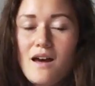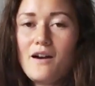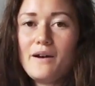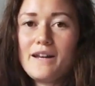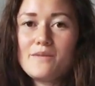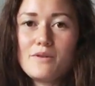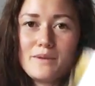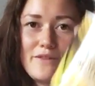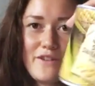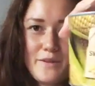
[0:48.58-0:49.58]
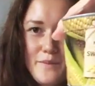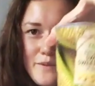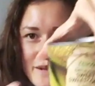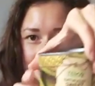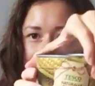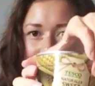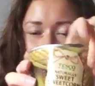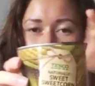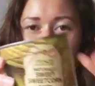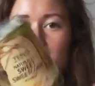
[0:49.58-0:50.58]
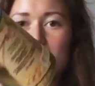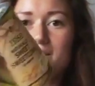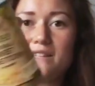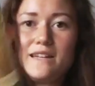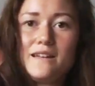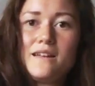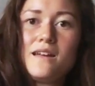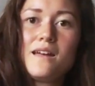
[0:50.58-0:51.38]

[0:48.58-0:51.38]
Oh, and I'd probably throw some sweet corn in there as well, actually.